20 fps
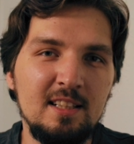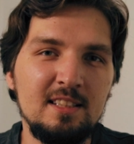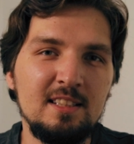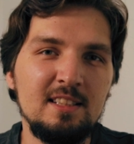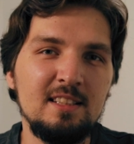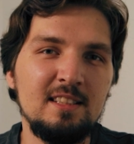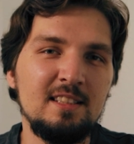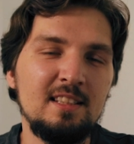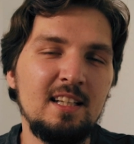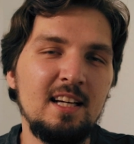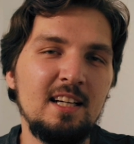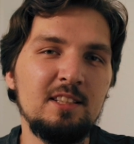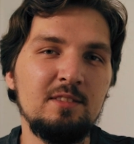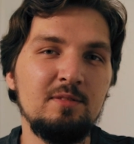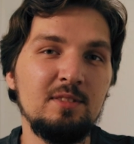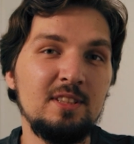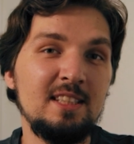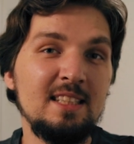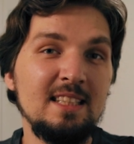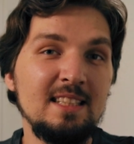this, in case
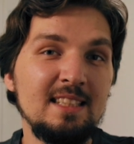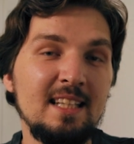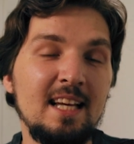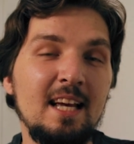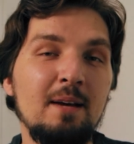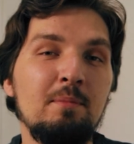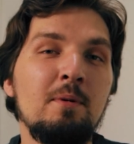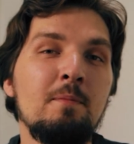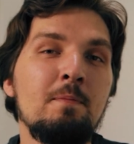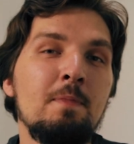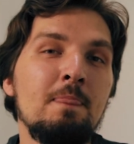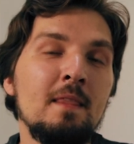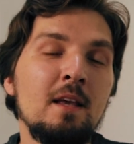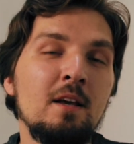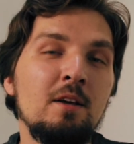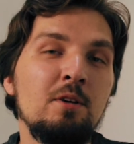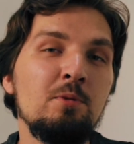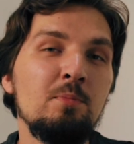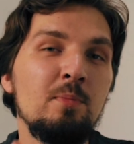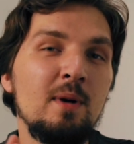of a seascape,
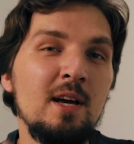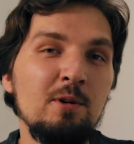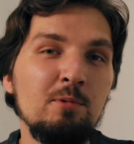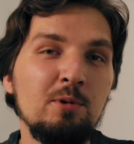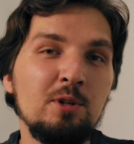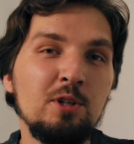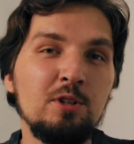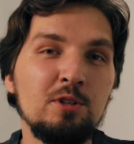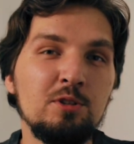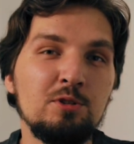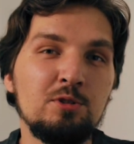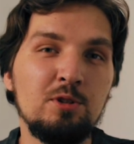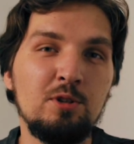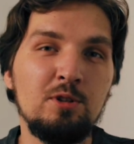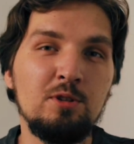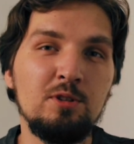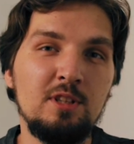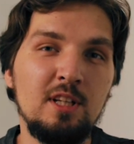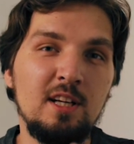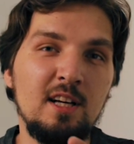you may want to
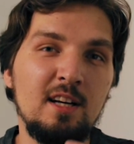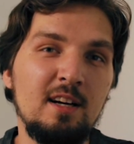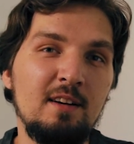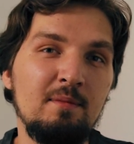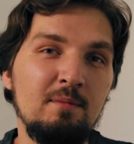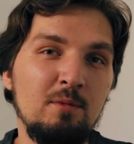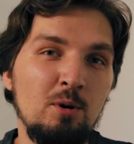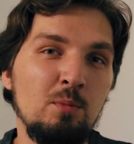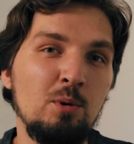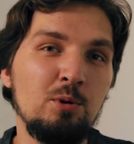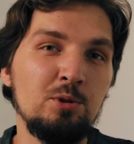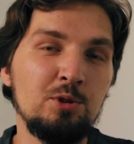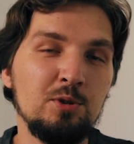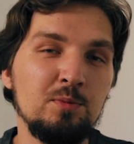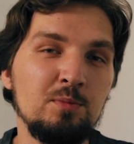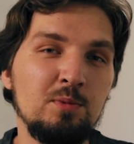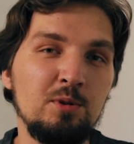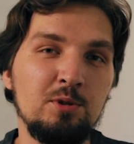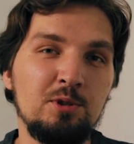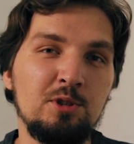control the
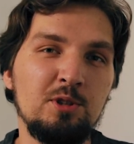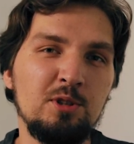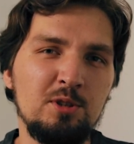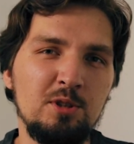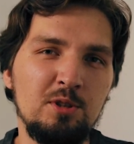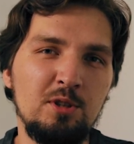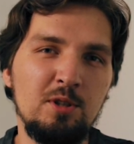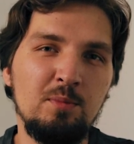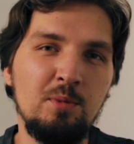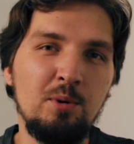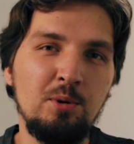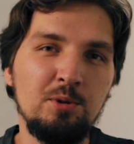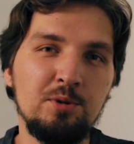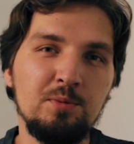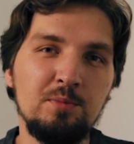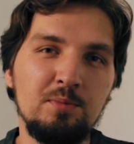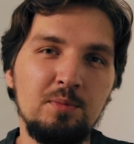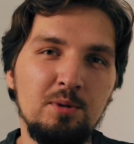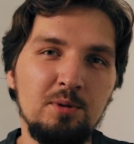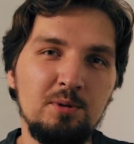motion blur so that the
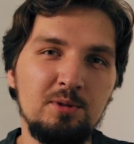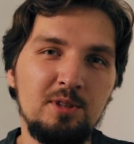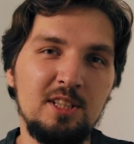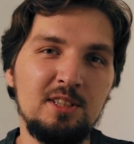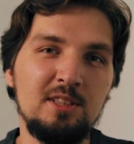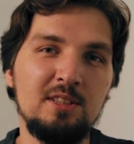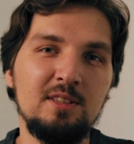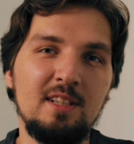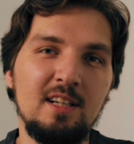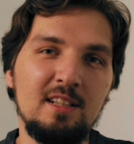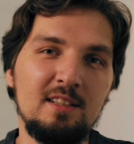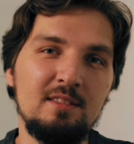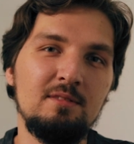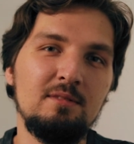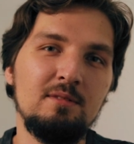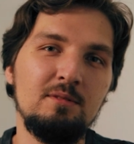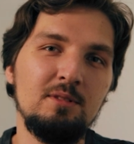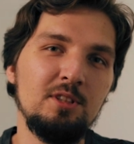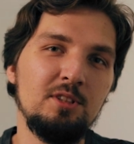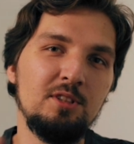motion blur doesn't get
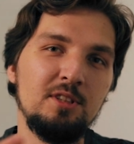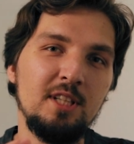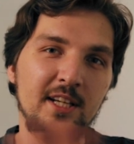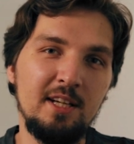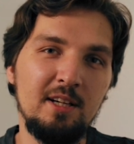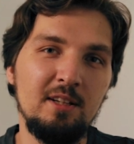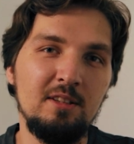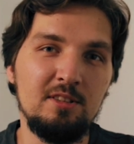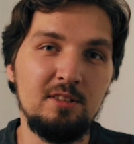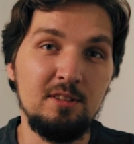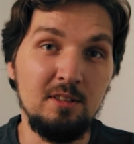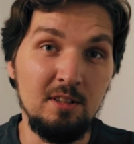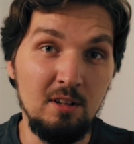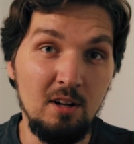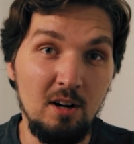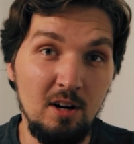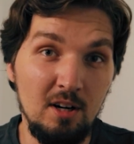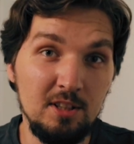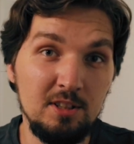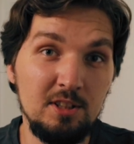ridiculously
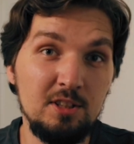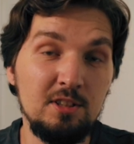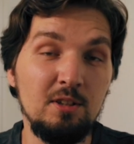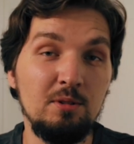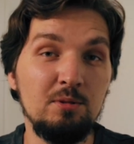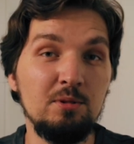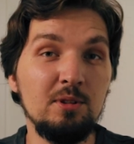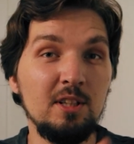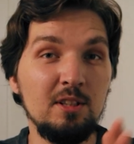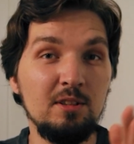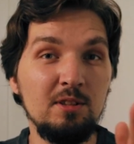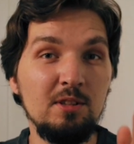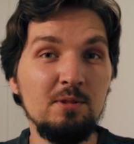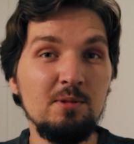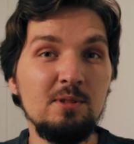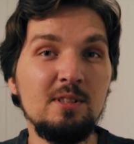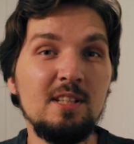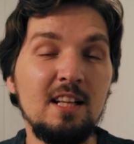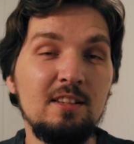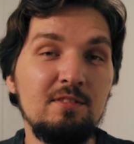large. So you can
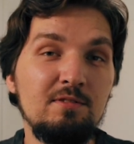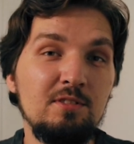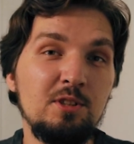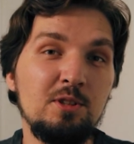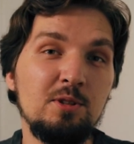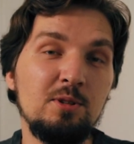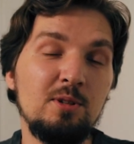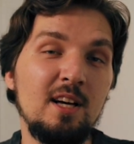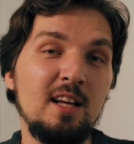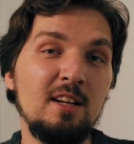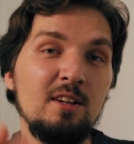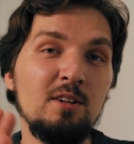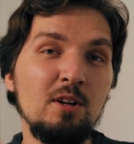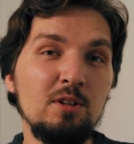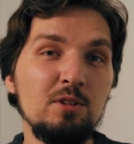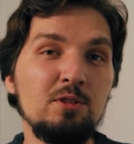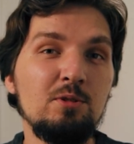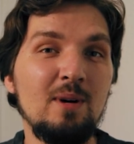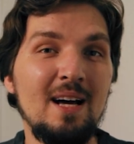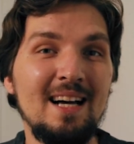use that feature, and in
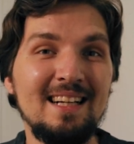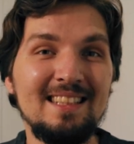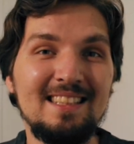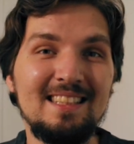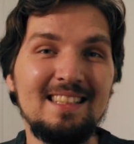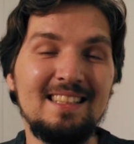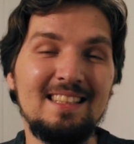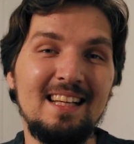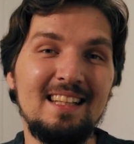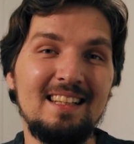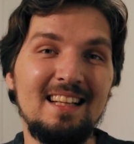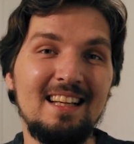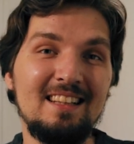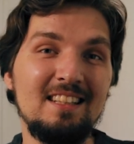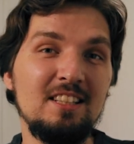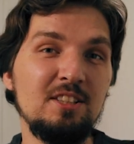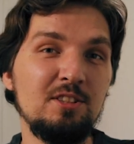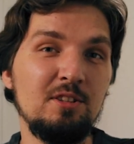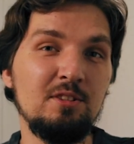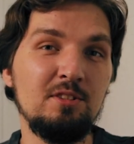order to access that, at
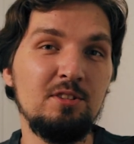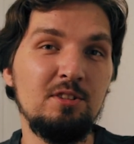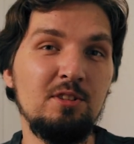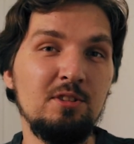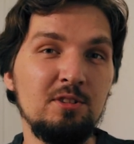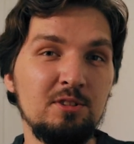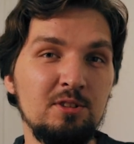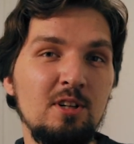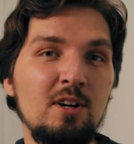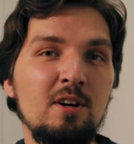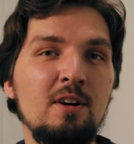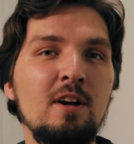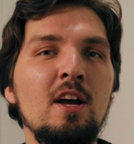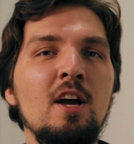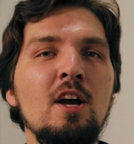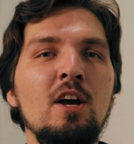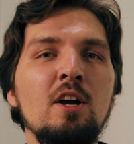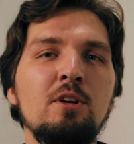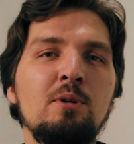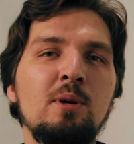least on the EOS R,
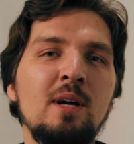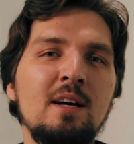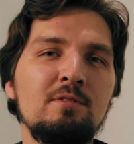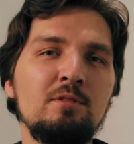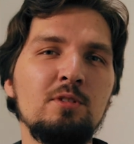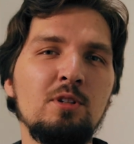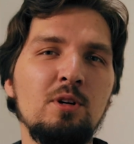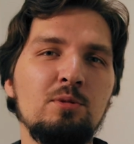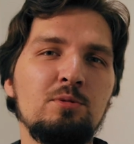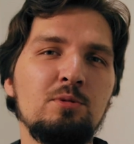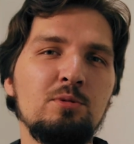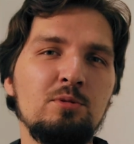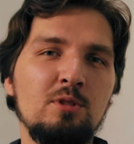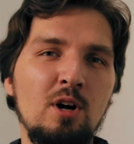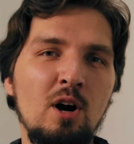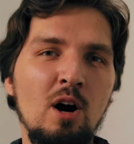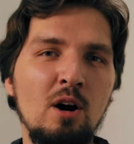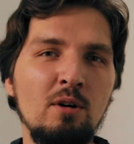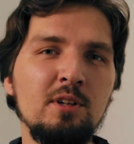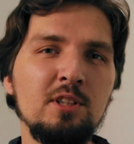you have to go to
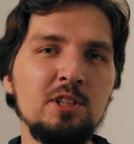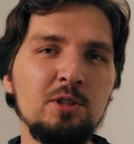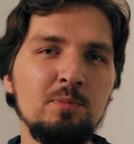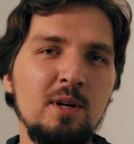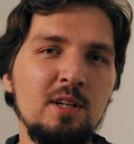the orange